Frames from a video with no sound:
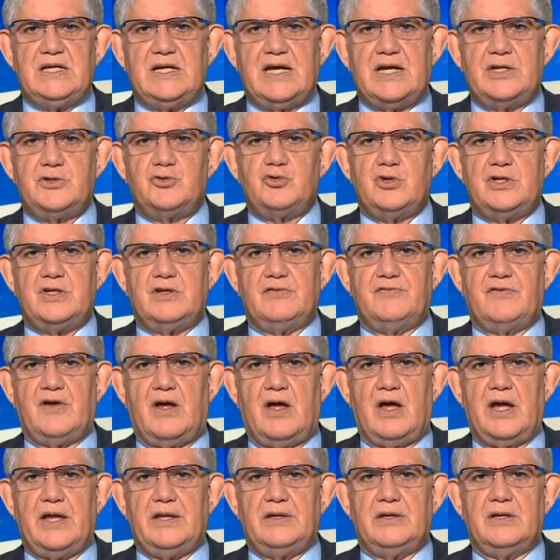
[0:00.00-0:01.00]
country
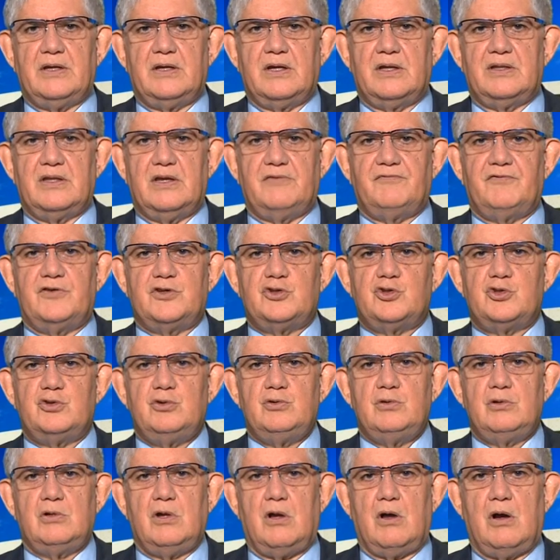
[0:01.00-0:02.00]
divide that for
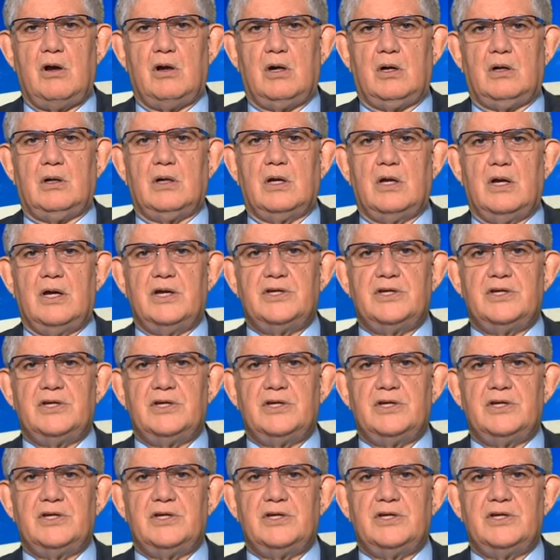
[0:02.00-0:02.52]
too long